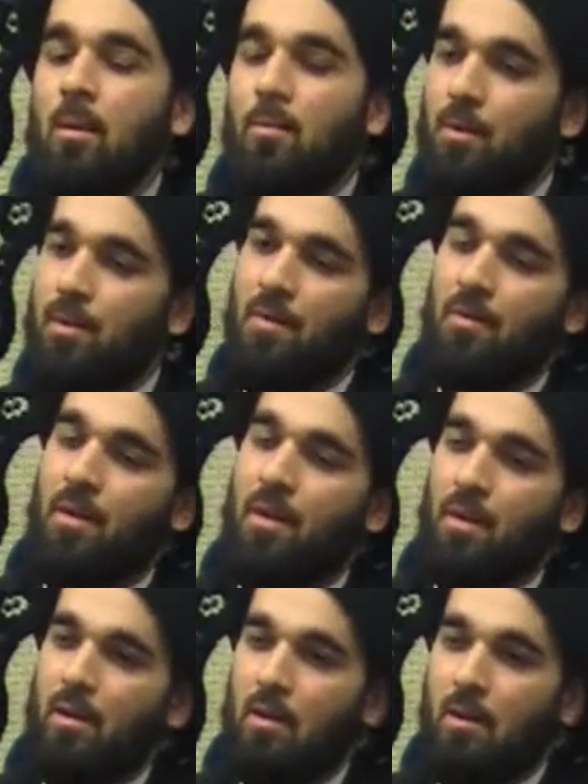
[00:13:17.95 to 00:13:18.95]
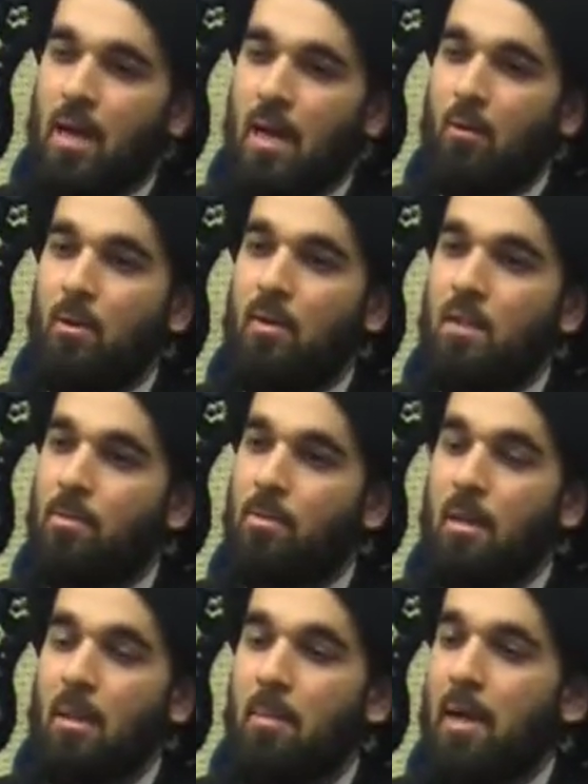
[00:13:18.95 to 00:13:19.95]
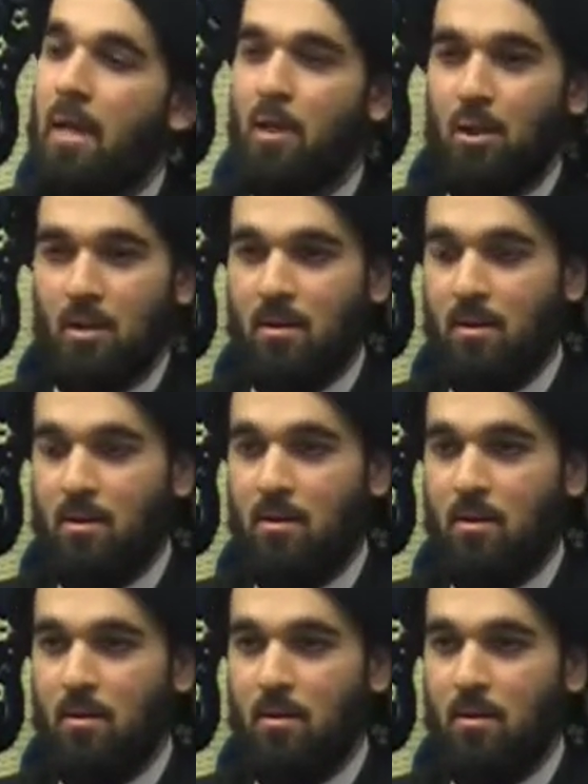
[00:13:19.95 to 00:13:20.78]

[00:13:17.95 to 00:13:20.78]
persevere. I will display patience.